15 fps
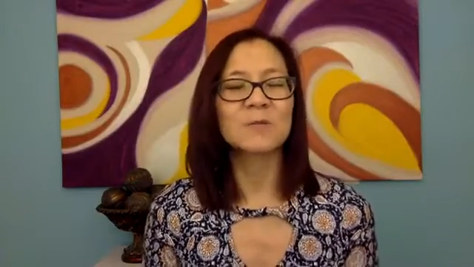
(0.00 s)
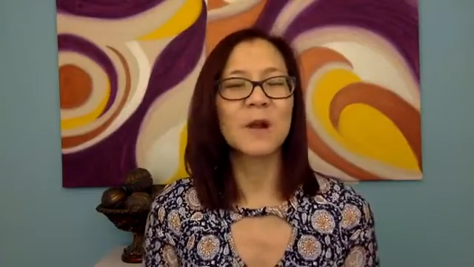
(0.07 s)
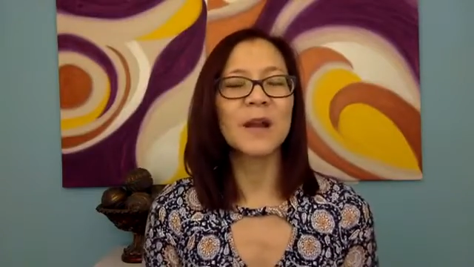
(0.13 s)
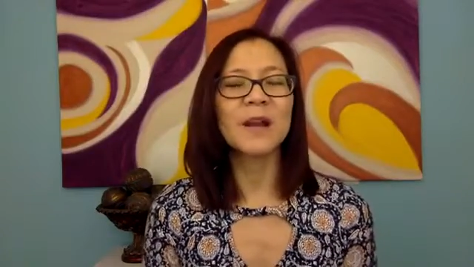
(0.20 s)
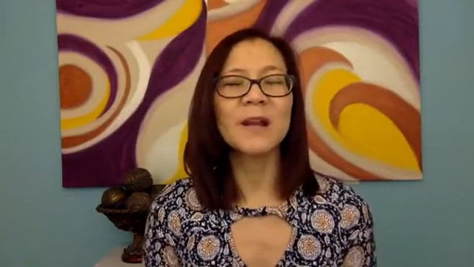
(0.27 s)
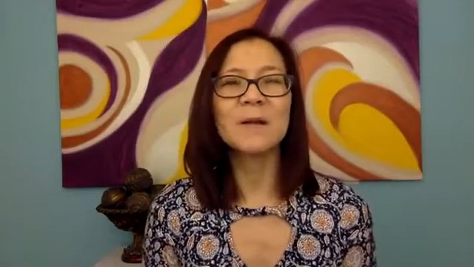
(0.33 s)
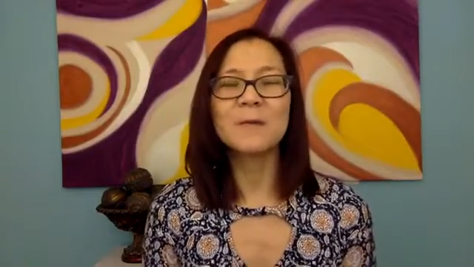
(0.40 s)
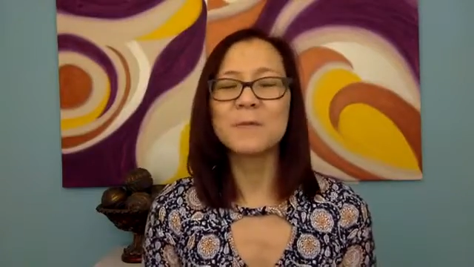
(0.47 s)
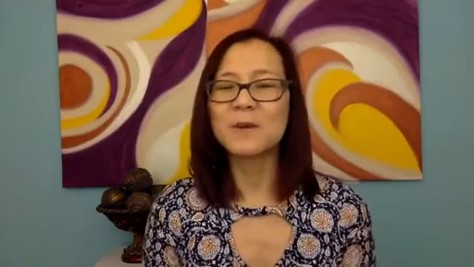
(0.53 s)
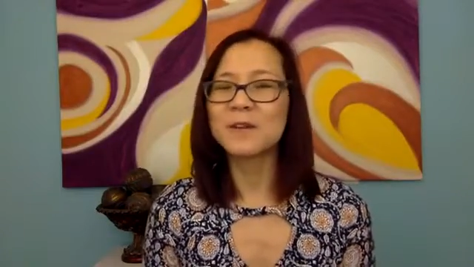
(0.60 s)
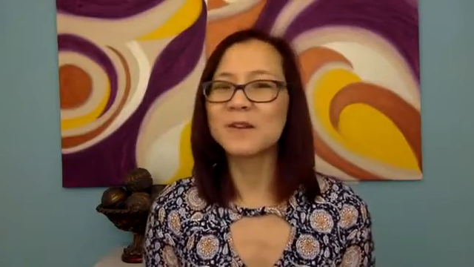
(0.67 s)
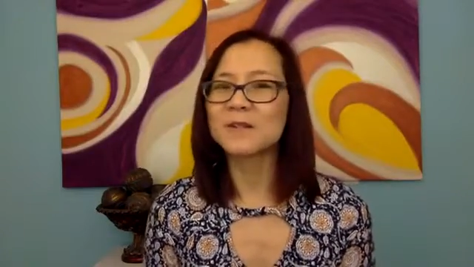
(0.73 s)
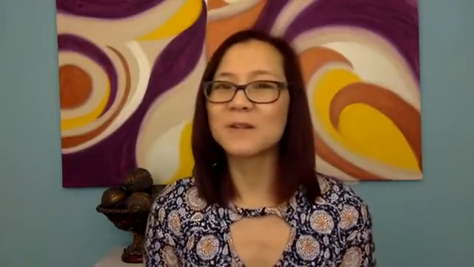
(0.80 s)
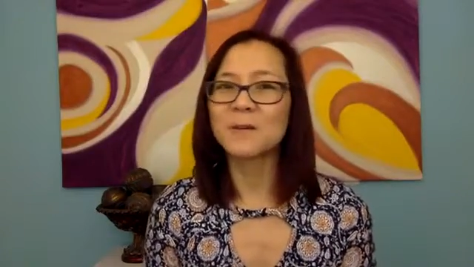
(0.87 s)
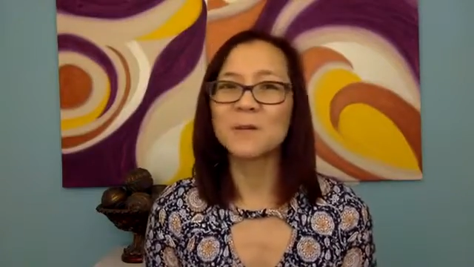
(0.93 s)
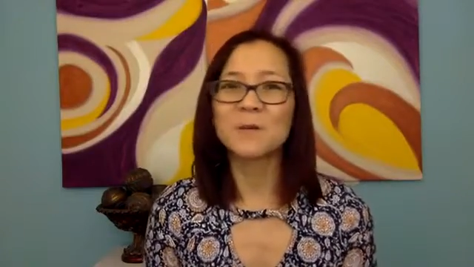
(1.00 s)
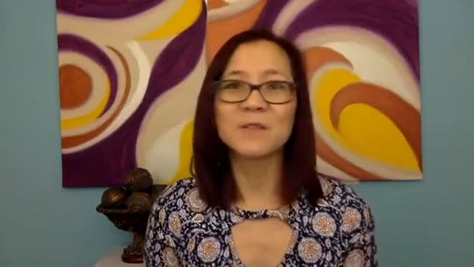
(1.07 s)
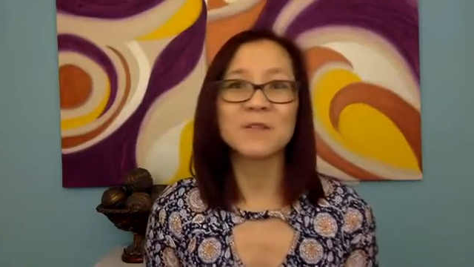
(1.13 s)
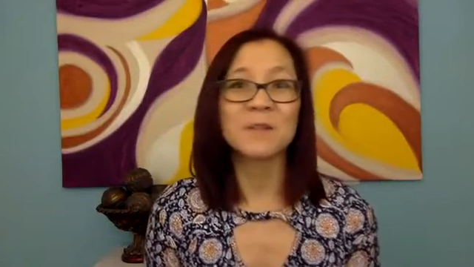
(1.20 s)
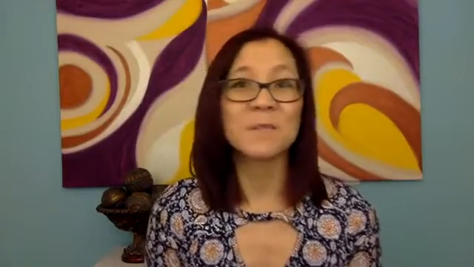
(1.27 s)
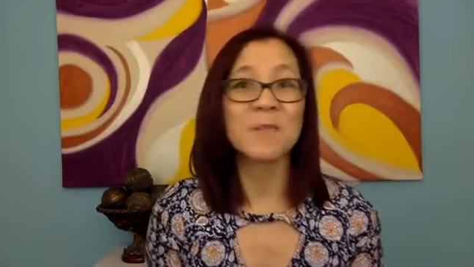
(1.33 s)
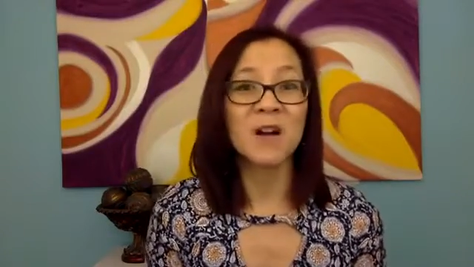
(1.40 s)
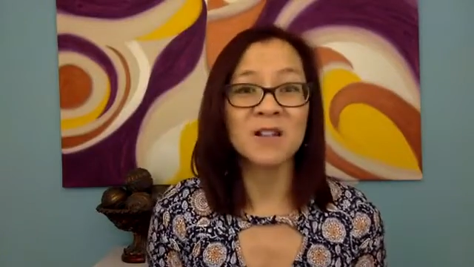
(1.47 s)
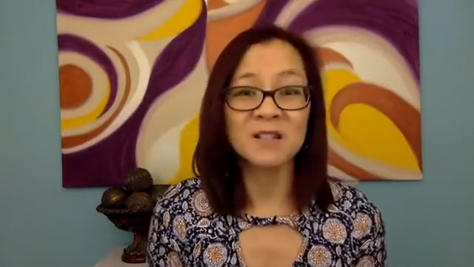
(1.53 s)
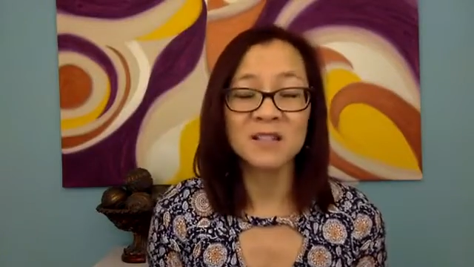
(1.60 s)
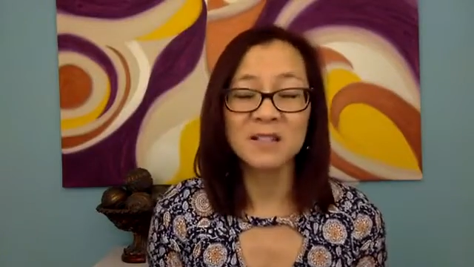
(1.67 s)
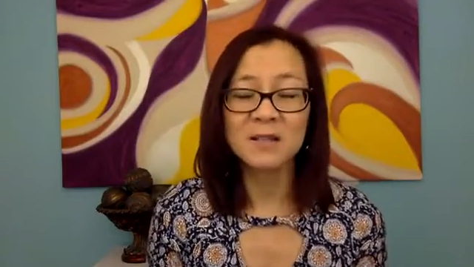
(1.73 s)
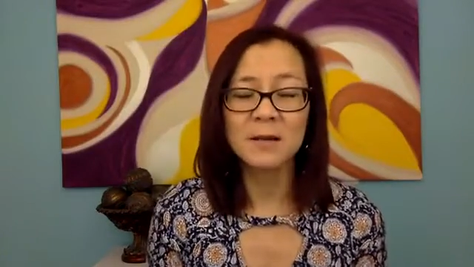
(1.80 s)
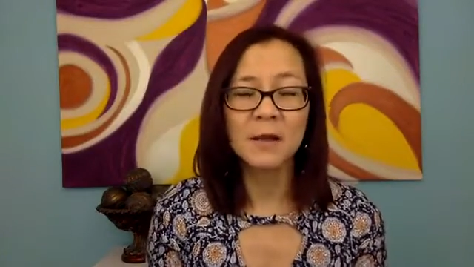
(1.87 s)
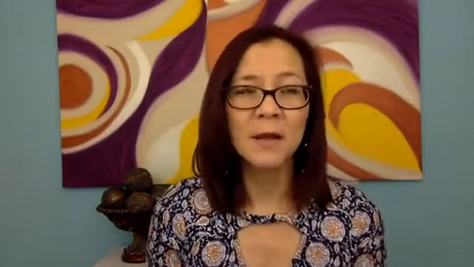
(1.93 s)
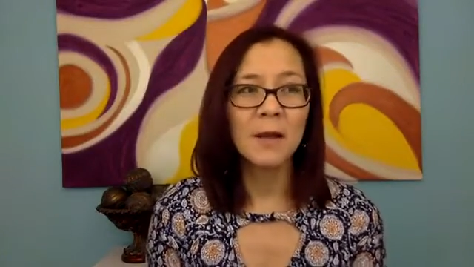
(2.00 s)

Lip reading: Writing a book is almost a must.